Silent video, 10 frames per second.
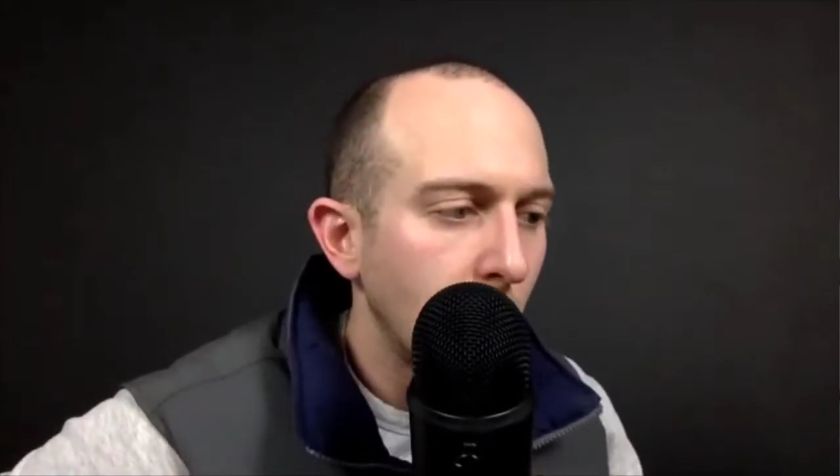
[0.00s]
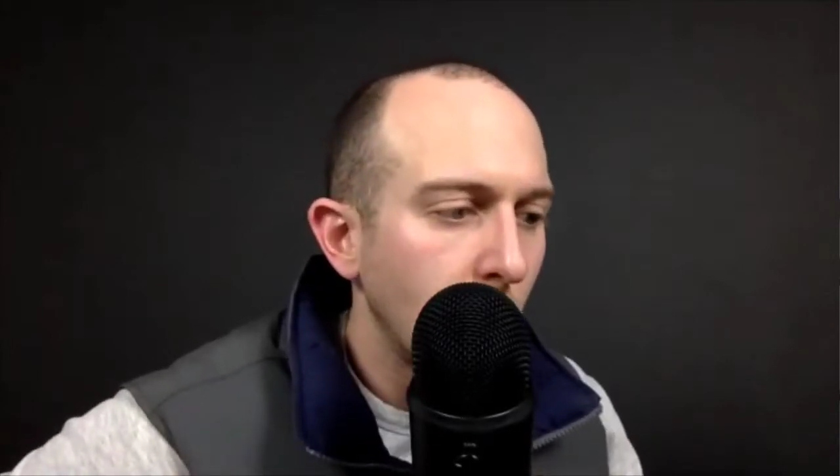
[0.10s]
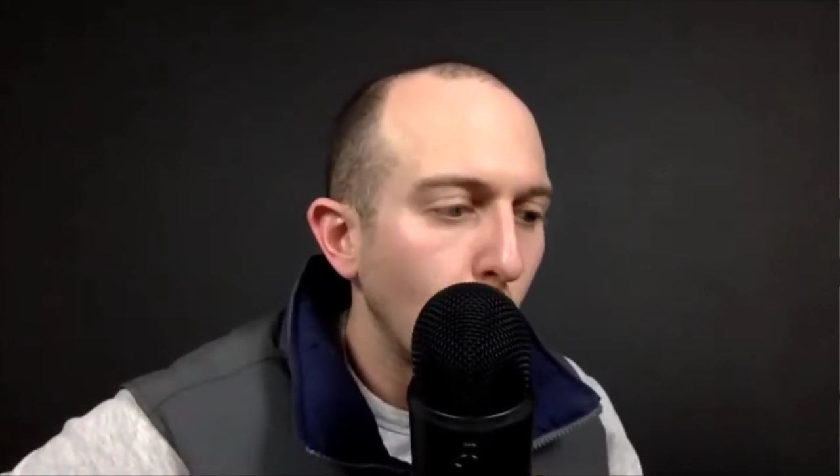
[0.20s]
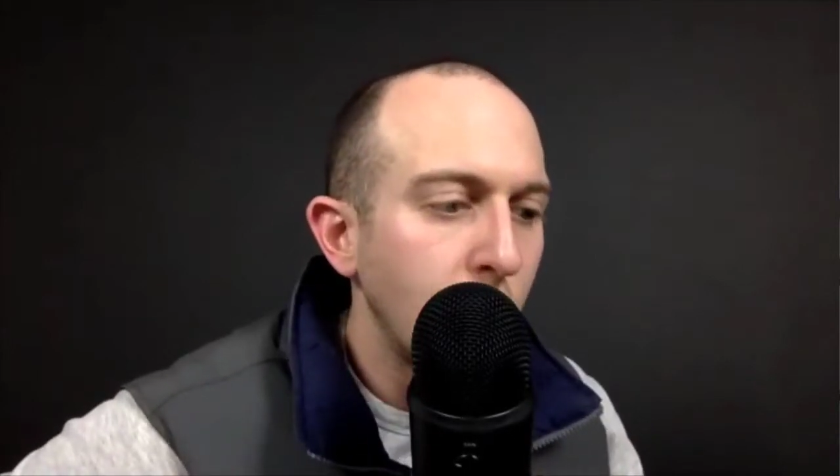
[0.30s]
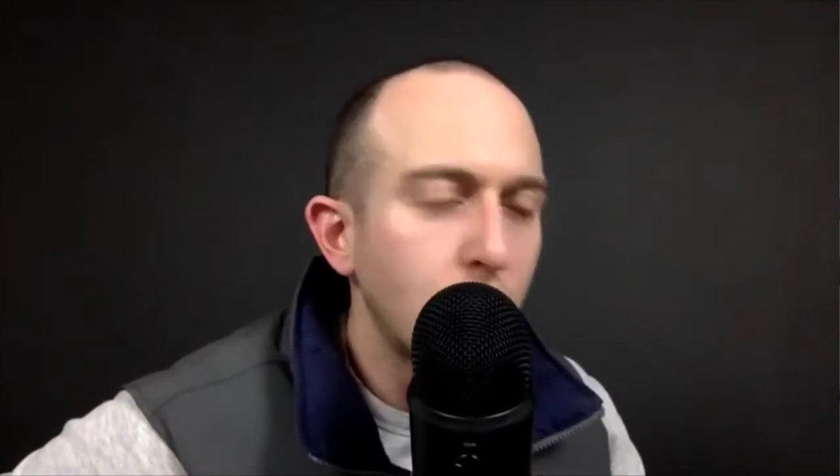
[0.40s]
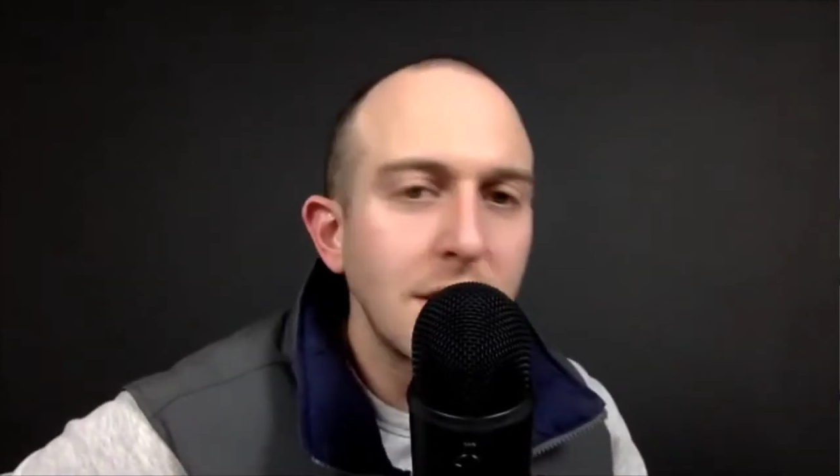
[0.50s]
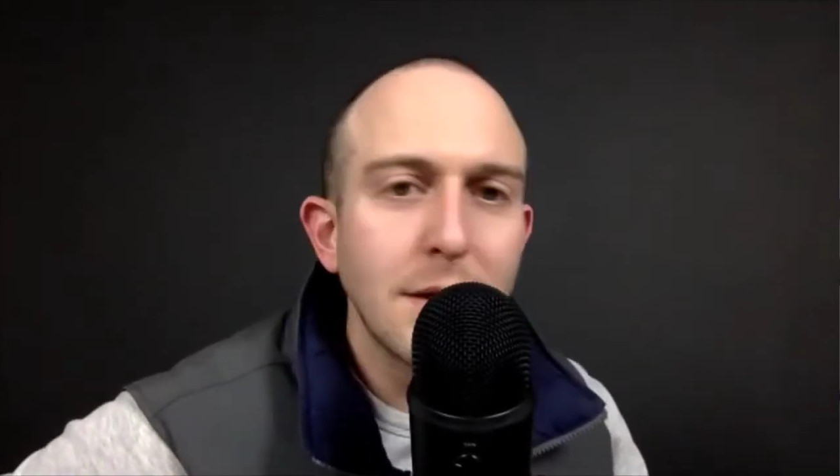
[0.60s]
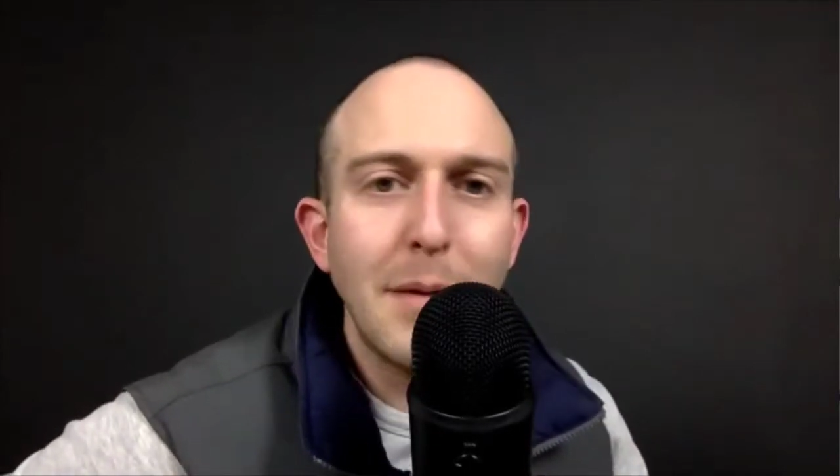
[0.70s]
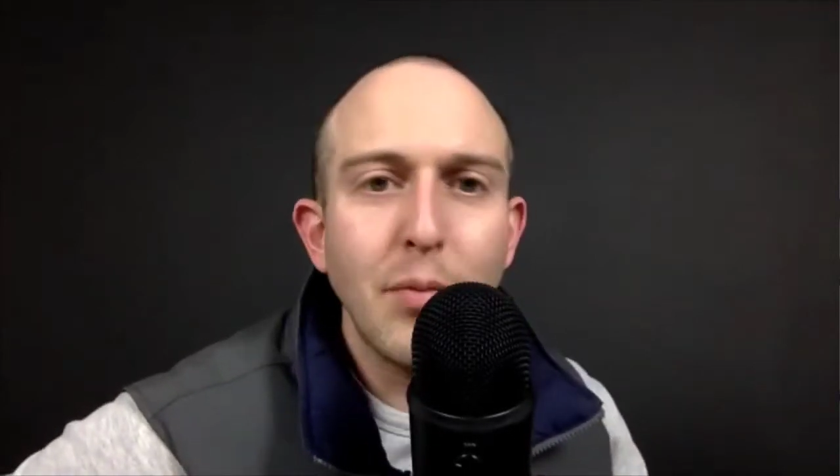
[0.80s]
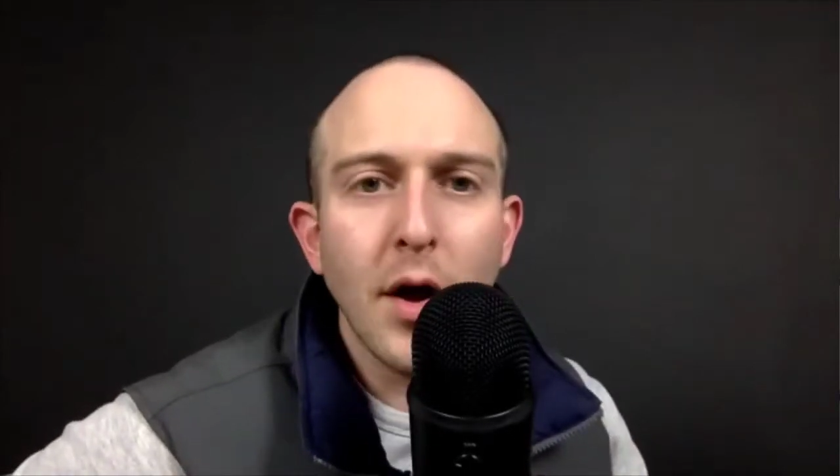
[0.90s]
the
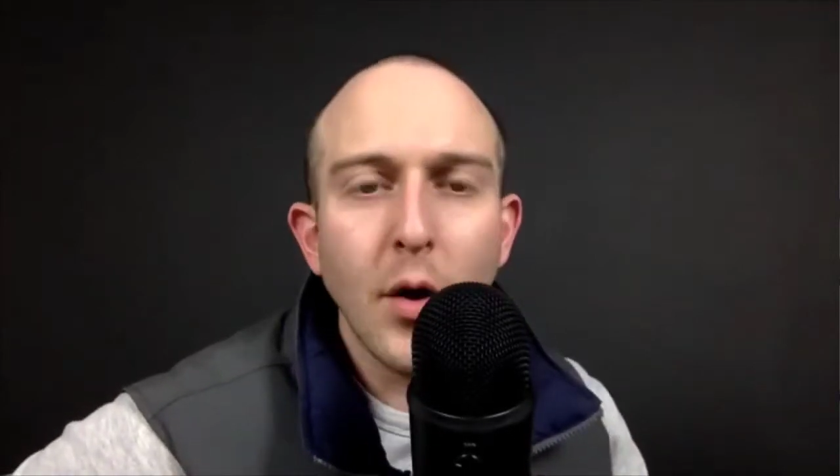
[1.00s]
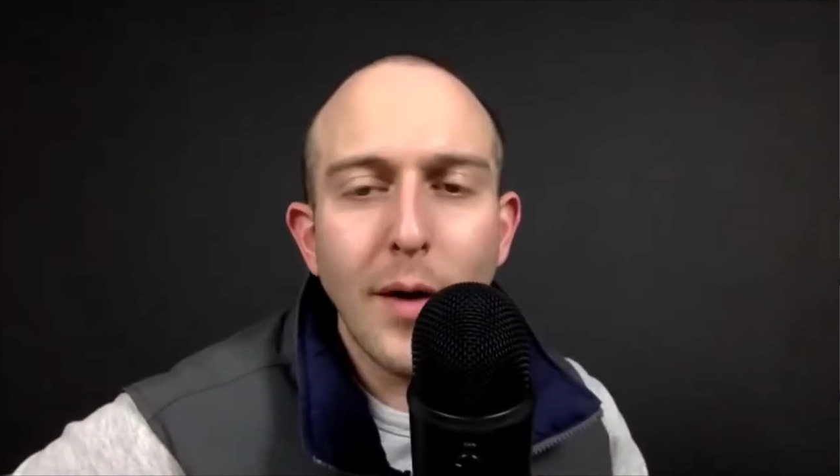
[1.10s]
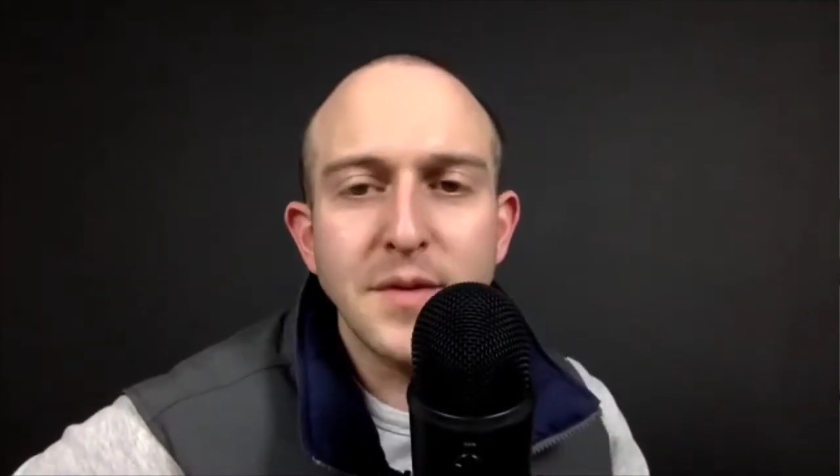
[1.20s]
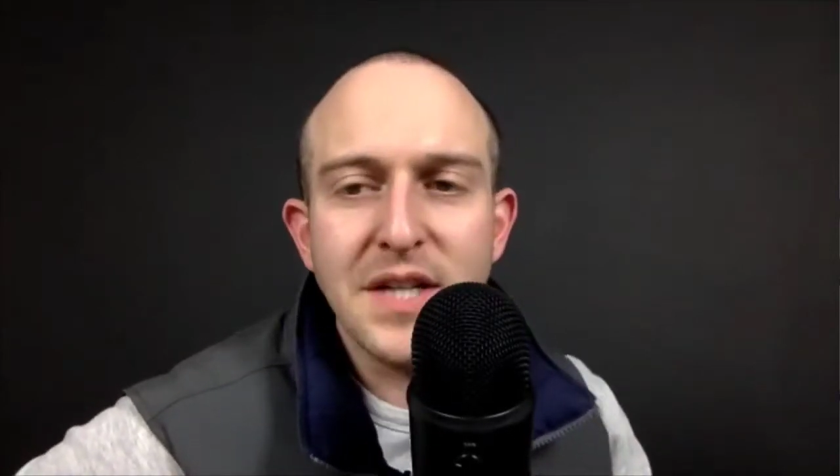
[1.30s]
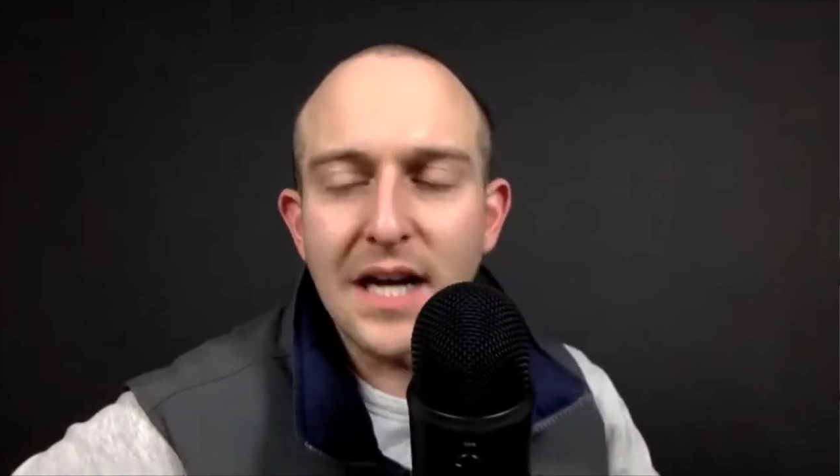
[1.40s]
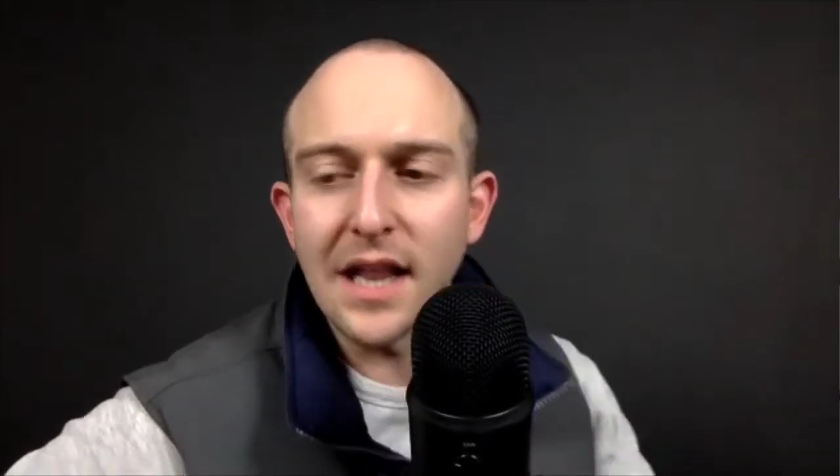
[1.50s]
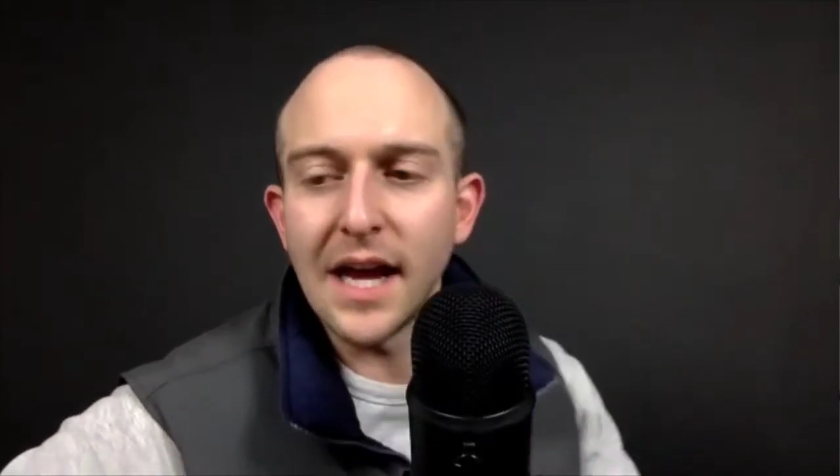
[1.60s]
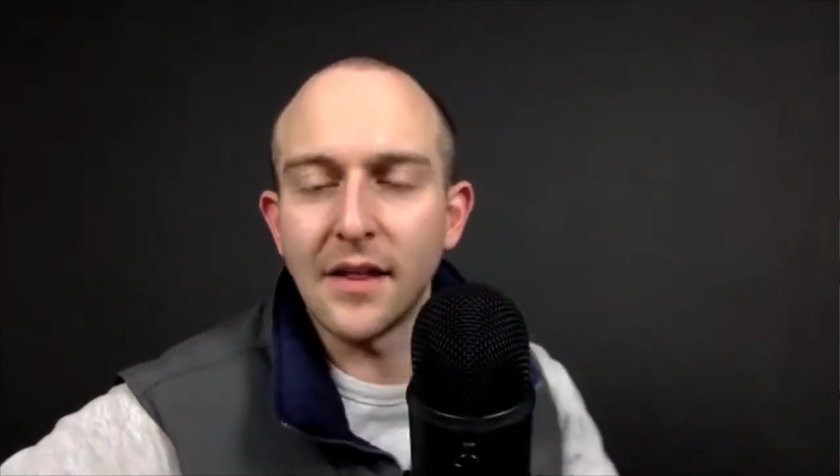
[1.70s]
people on our website like